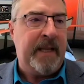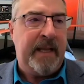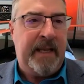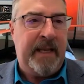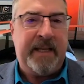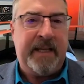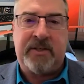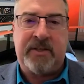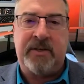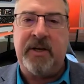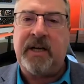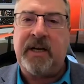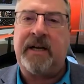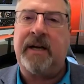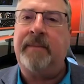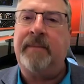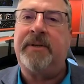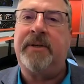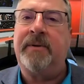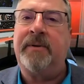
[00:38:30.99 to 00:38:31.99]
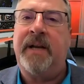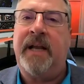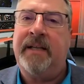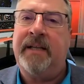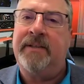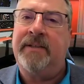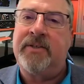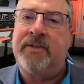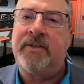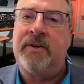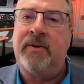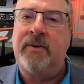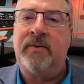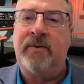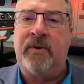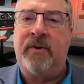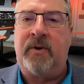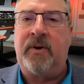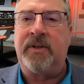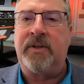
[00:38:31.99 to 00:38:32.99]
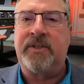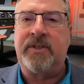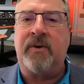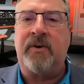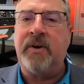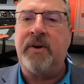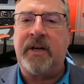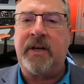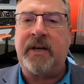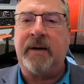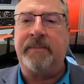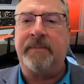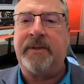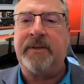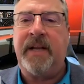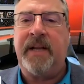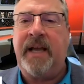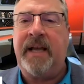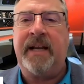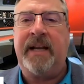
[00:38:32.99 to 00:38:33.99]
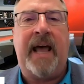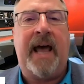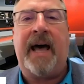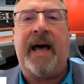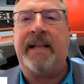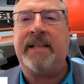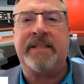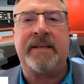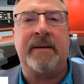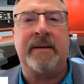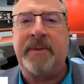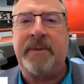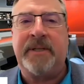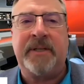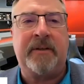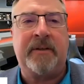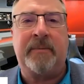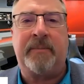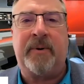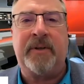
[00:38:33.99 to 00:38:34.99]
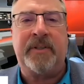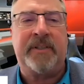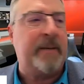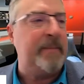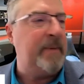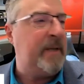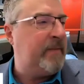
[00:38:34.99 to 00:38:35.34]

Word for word: it's going to come to an end soon, or it's going to come to an end at some particular point in time.